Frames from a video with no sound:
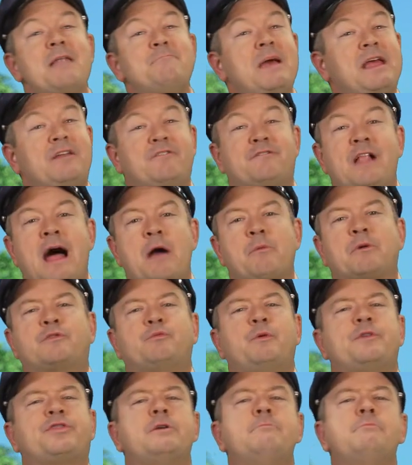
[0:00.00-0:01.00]
made flowers
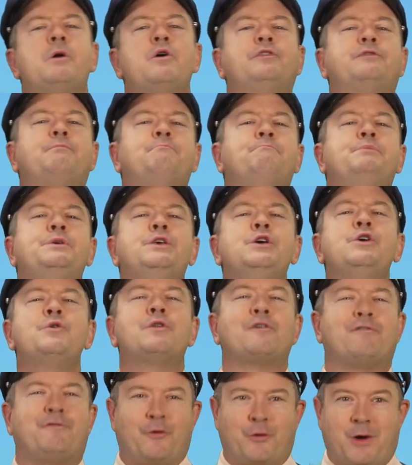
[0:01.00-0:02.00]
with the most
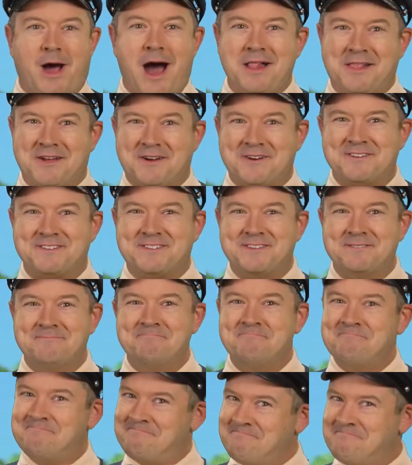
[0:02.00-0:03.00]
beautiful colors.
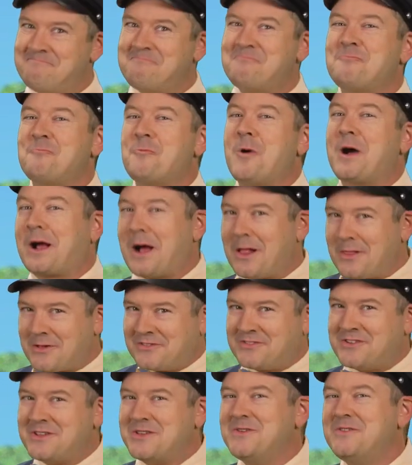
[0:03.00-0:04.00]
What colors
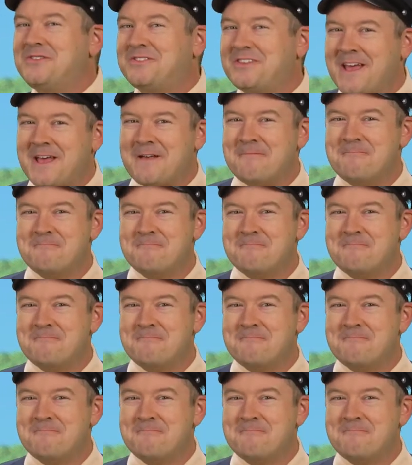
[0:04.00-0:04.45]
do you see?